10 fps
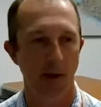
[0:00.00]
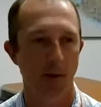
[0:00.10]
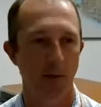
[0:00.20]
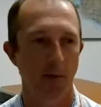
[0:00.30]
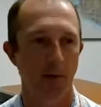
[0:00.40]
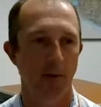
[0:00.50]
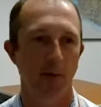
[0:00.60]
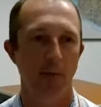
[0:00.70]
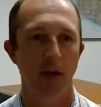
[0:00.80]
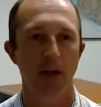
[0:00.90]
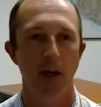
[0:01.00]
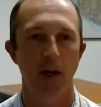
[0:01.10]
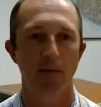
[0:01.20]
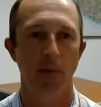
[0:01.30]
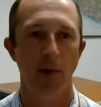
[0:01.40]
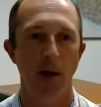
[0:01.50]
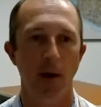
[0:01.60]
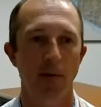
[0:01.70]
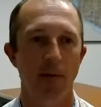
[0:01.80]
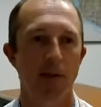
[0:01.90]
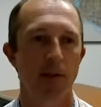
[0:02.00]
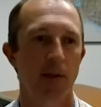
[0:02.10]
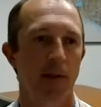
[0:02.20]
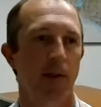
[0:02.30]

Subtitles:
health maintain for properties.